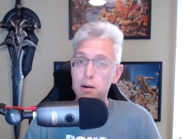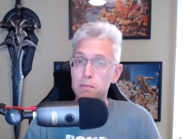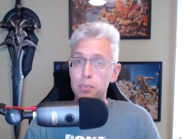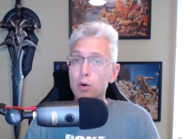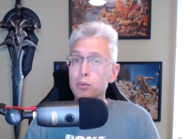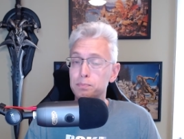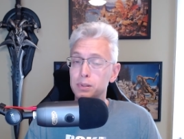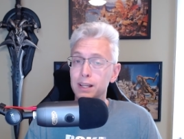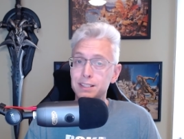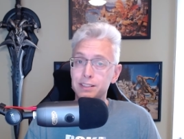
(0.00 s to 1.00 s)
Both
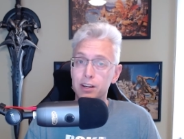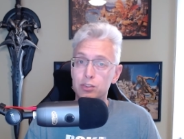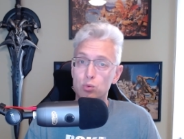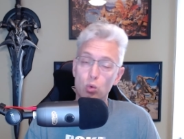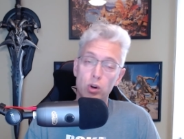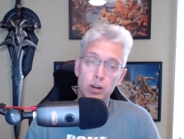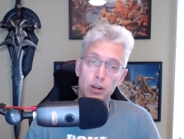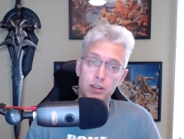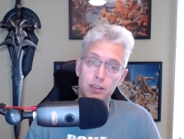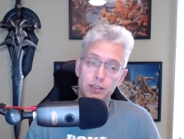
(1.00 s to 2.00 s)
playstyles work.